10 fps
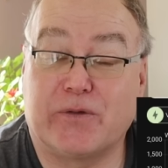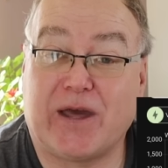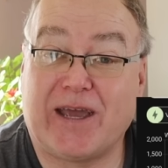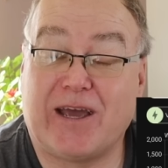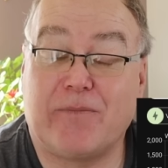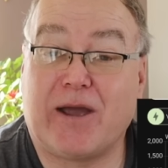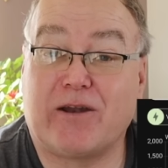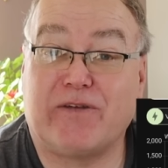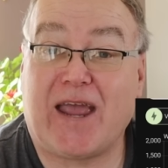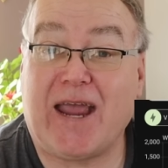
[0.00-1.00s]
that
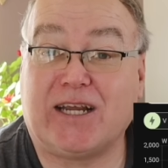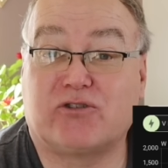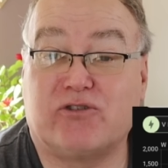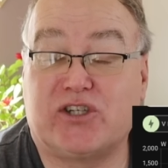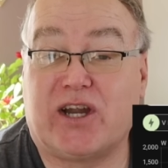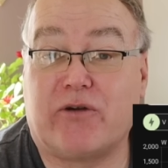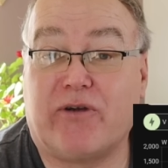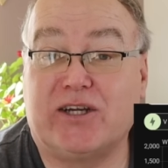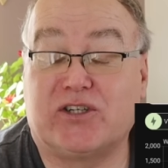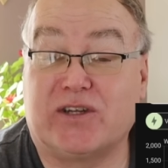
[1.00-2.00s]
amount of extra
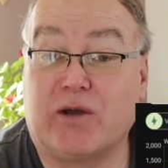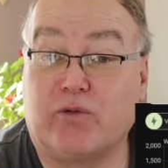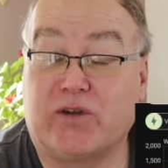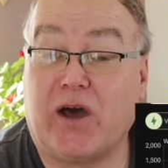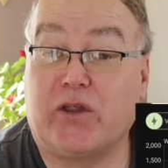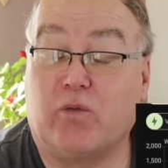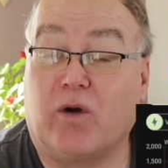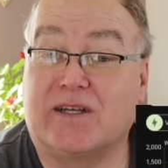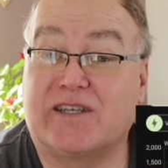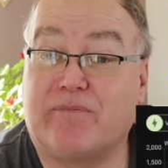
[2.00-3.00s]
generation that would
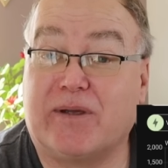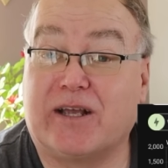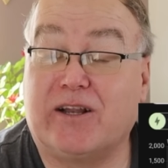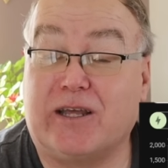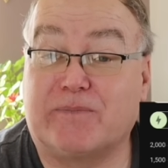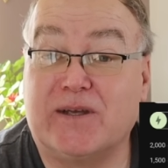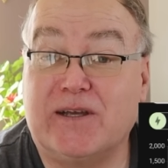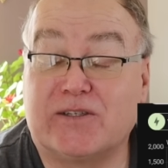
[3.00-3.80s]
otherwise have been clipped.